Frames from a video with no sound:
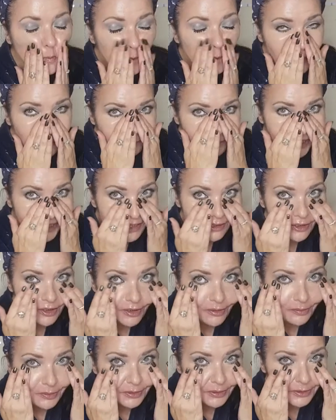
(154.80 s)
your
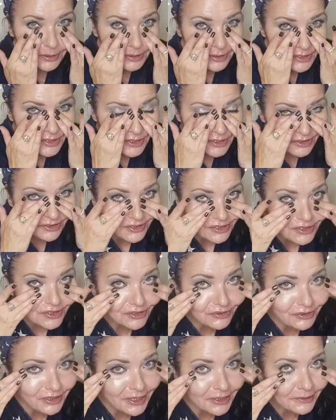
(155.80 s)
makeup, your
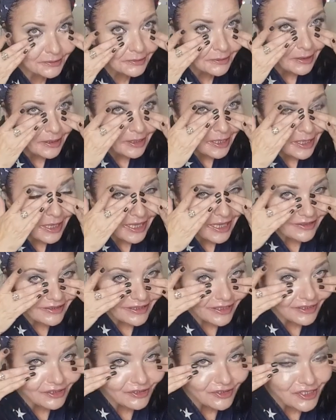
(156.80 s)
sunscreen, and
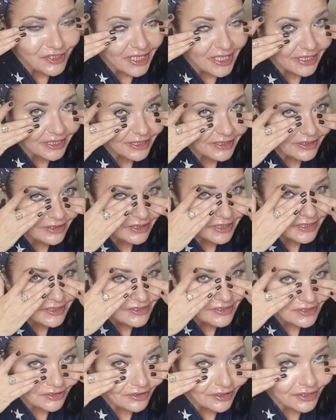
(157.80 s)
then your second
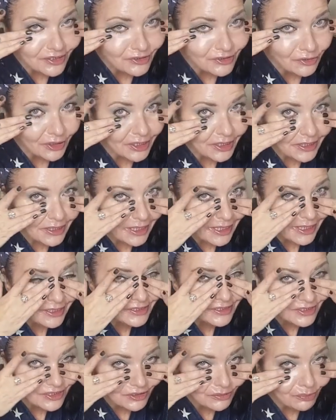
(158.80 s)
cleanser is going to get
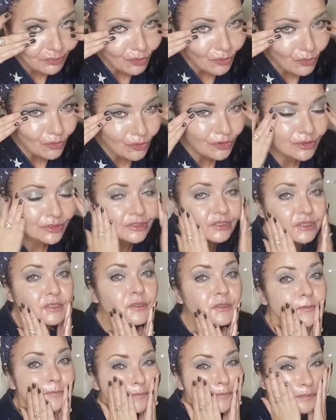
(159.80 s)
into the pores
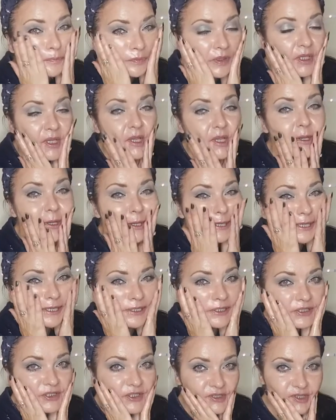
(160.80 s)

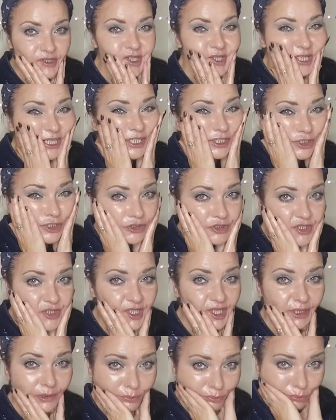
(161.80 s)
and cleanse your
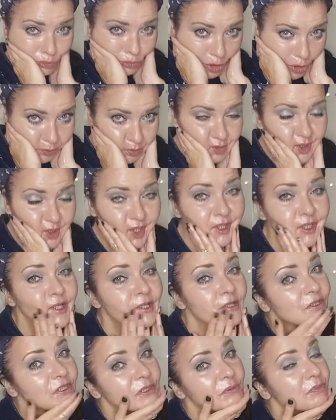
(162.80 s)
skin properly
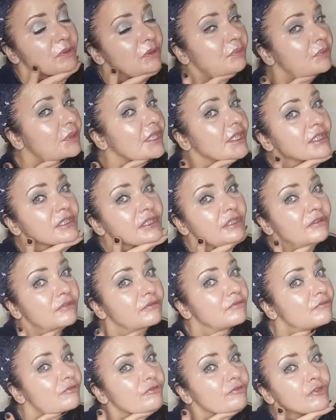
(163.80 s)
to prepare it
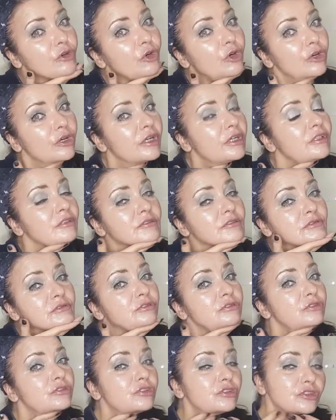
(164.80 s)
for
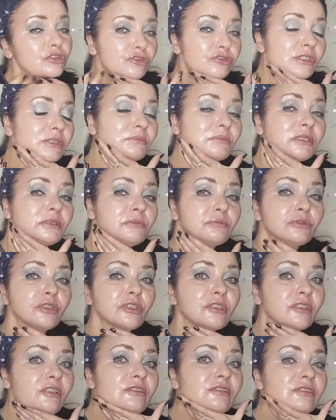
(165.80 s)
your treatment
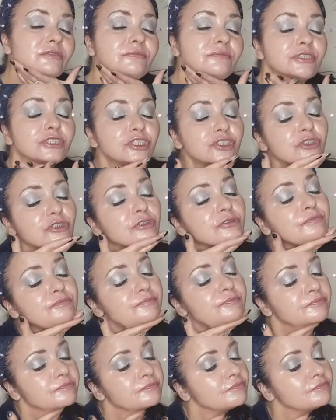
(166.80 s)
products. So